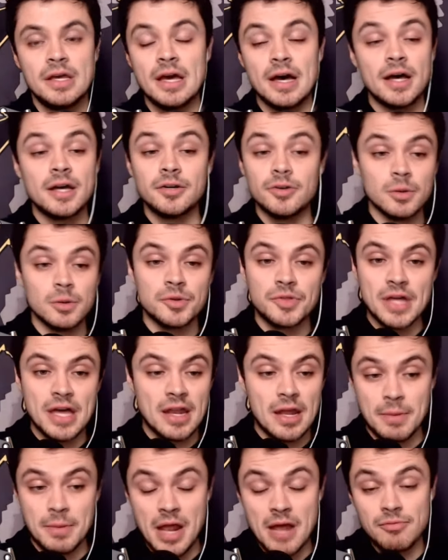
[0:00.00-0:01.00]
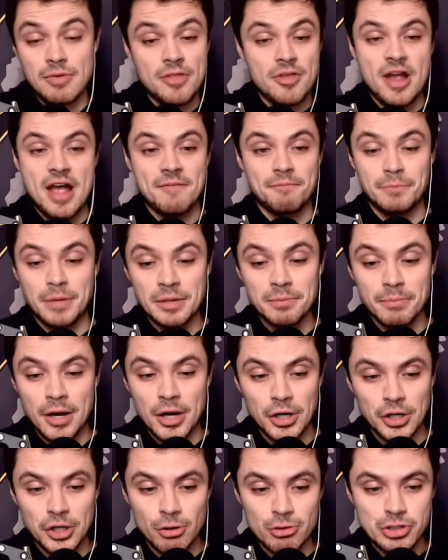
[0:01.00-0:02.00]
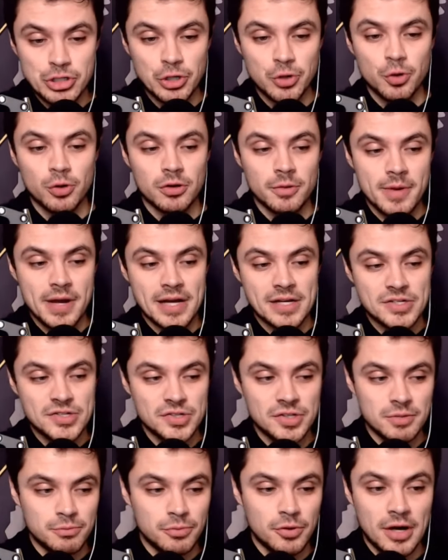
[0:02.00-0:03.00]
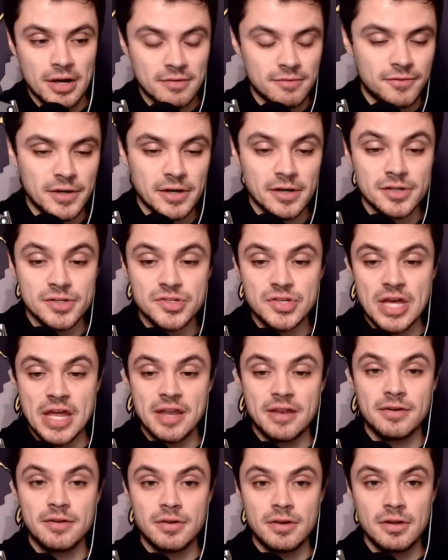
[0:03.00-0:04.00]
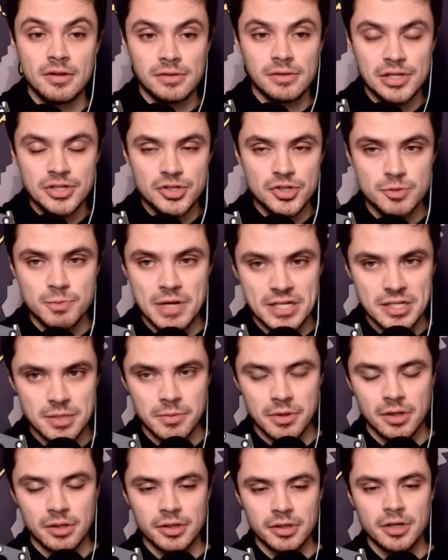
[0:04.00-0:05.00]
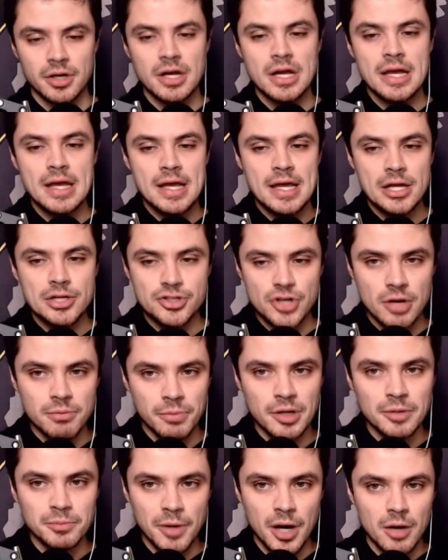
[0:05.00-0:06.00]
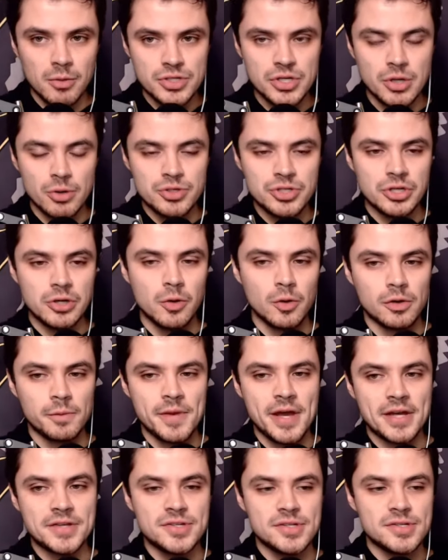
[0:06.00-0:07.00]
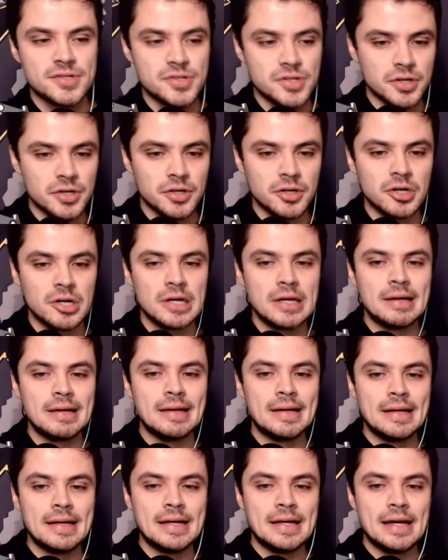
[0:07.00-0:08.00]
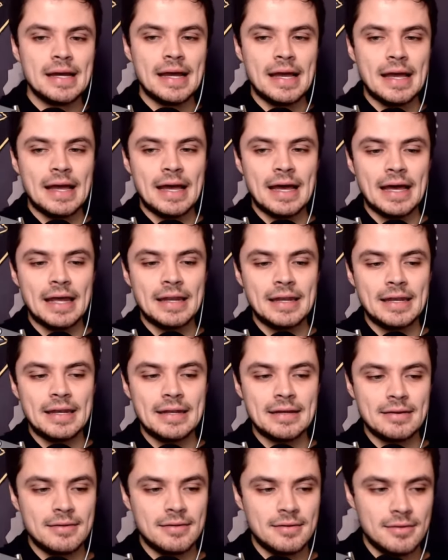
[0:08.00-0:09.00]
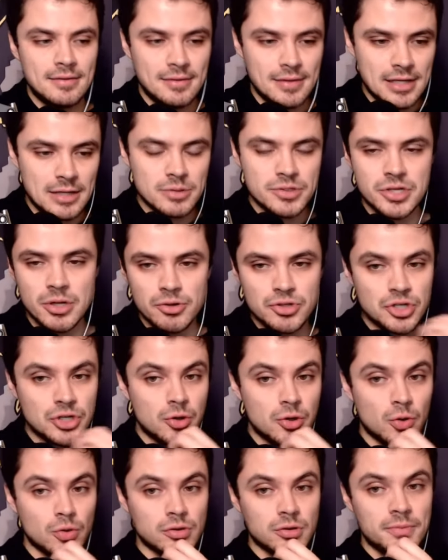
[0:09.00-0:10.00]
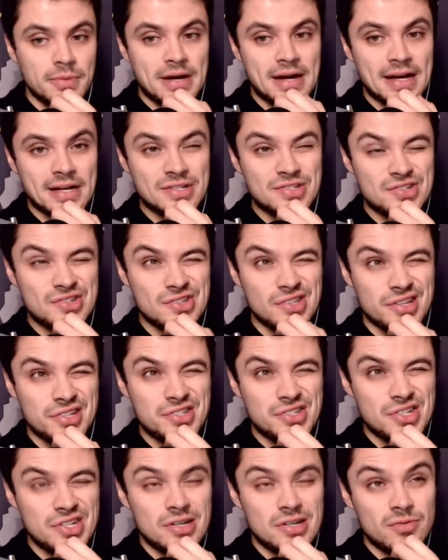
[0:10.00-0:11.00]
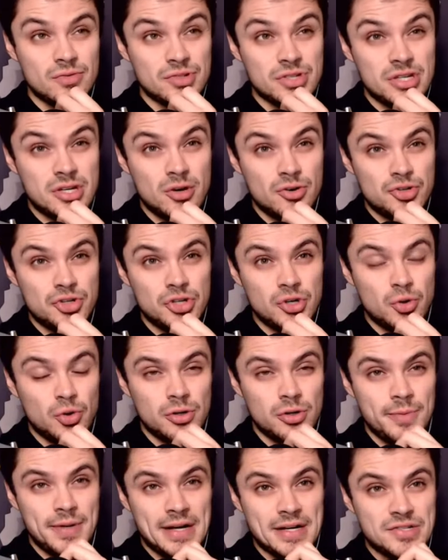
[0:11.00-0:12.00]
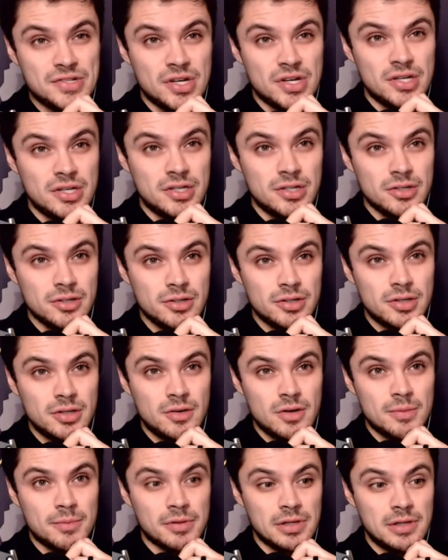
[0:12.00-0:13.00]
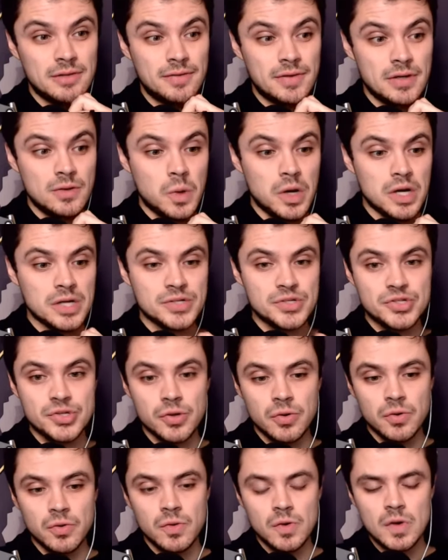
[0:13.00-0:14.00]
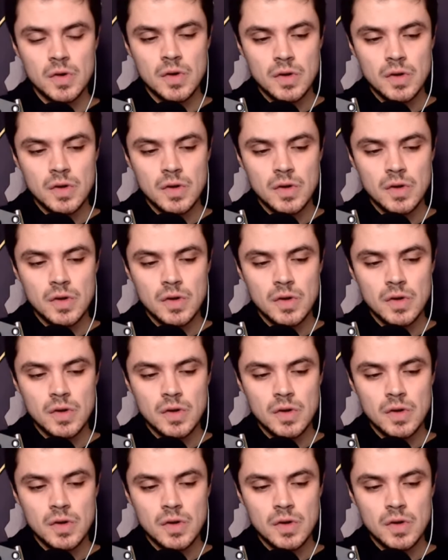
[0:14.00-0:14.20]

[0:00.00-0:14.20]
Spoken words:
Yeah, I agree with that. I mean, I'd rather have Budmeyer coaching quarterbacks than Brian Ferentz. And let's just make something clear. John Budmeyer was coaching quarterbacks this year and he was coaching quarterbacks. Let's see. Was he coaching quarterbacks a year ago? I believe he was. So,